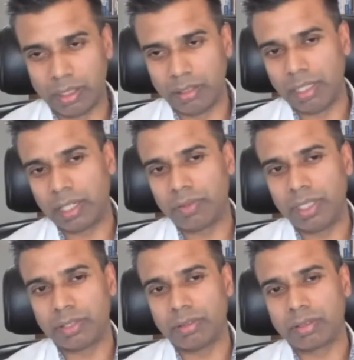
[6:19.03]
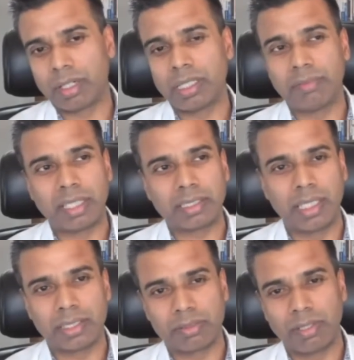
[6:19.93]
increase your
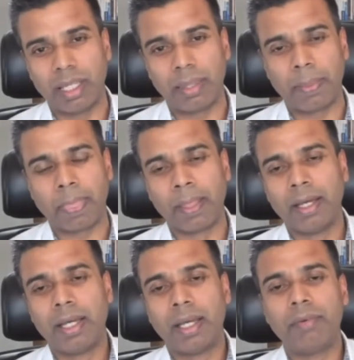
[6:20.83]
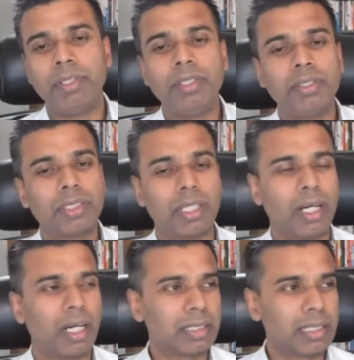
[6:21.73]
cardiovascular strength, reduces your
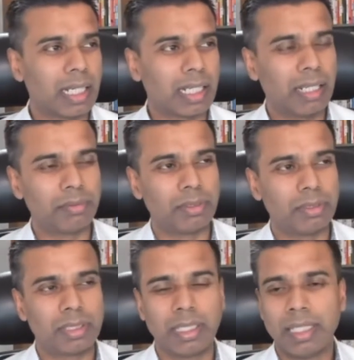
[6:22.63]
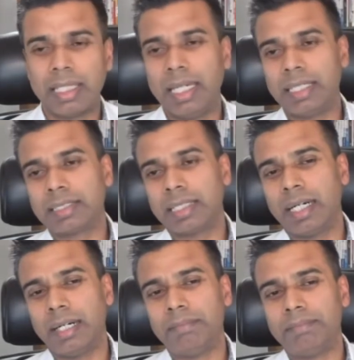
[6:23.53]
heart attack levels. It's
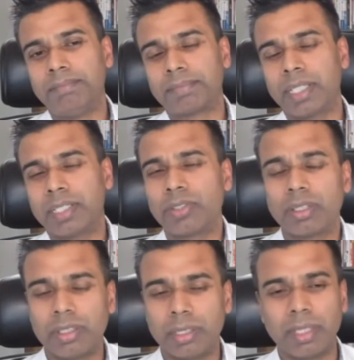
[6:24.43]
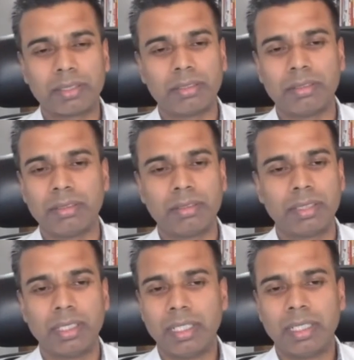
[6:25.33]
strong on your muscles,
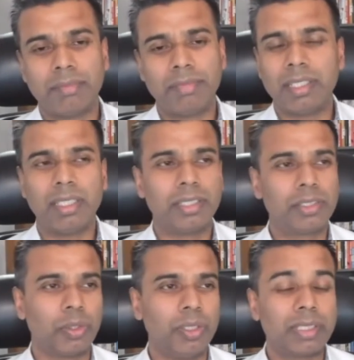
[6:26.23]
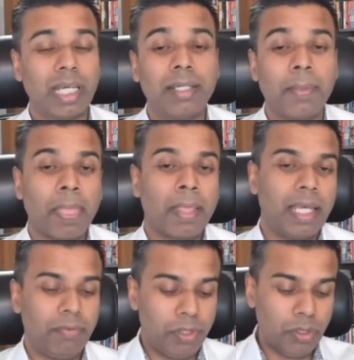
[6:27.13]
fitness, joints, and
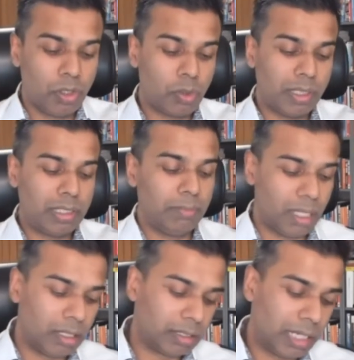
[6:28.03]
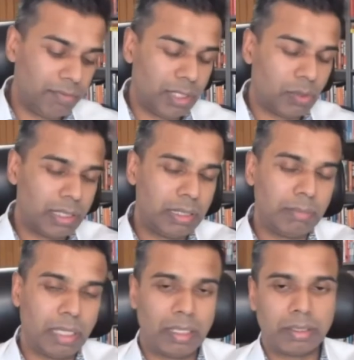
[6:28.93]
if you do 20 miles, every 20
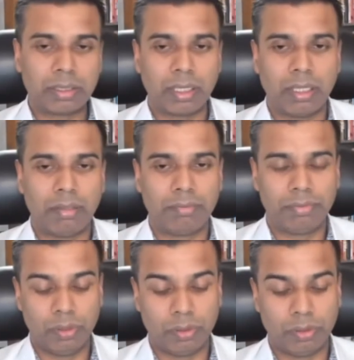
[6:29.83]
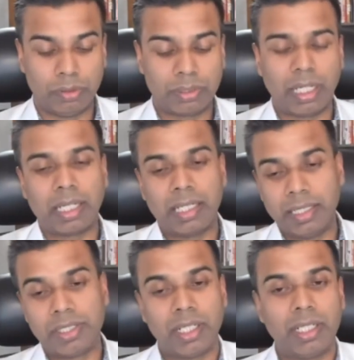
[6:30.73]
miles of your
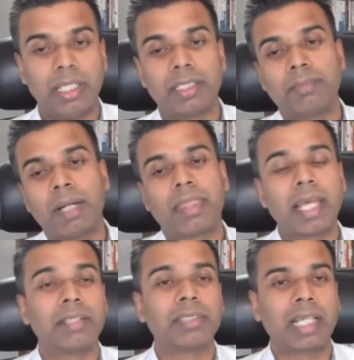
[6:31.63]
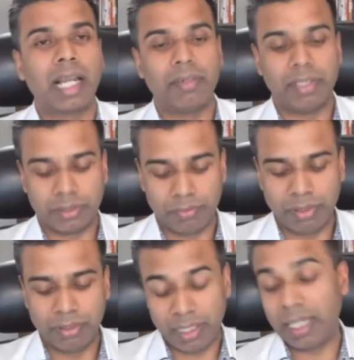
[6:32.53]
cycling journey is about 1,000 calories. So if
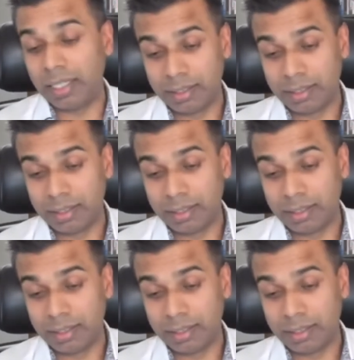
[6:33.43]
you did,